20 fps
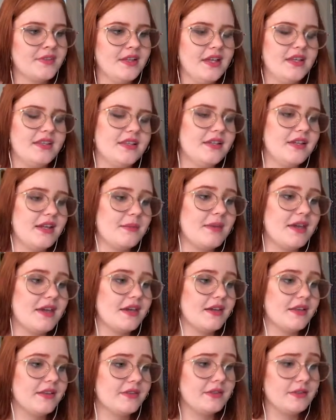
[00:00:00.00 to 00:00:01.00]
And then I
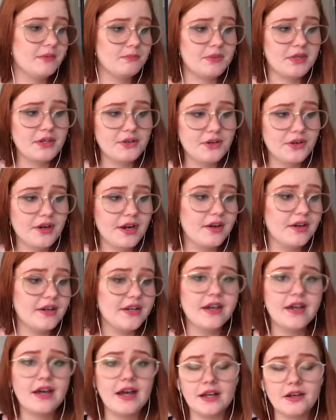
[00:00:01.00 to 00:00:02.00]
make a computer
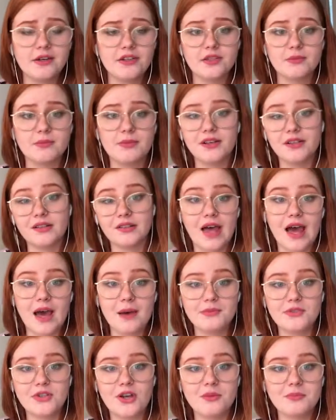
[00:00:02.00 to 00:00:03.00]
area. I also put a
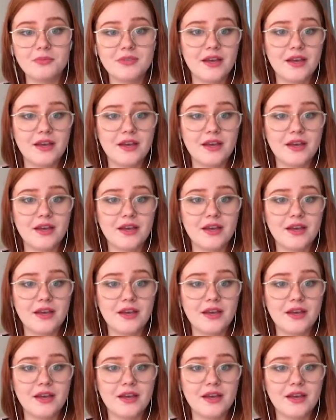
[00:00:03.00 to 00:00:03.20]
laptop